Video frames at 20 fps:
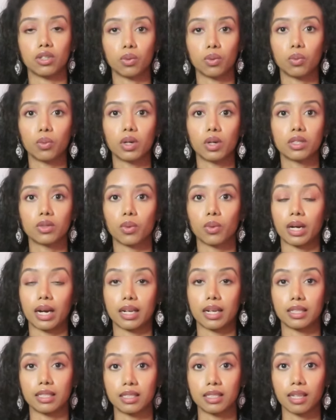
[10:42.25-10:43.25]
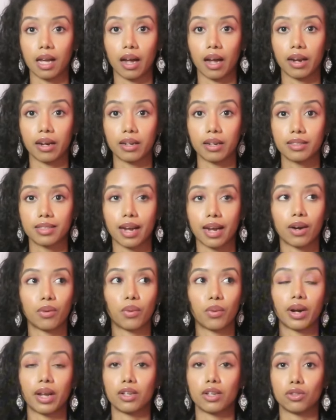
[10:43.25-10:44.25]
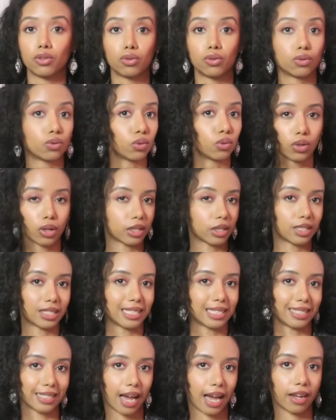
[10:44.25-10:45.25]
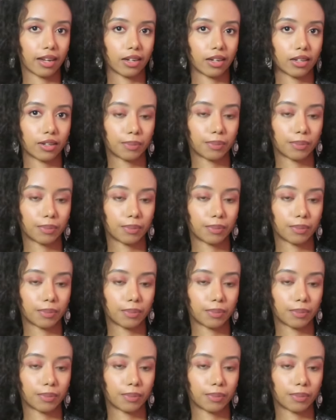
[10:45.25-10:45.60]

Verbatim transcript: don't want what i desired and what i do not desire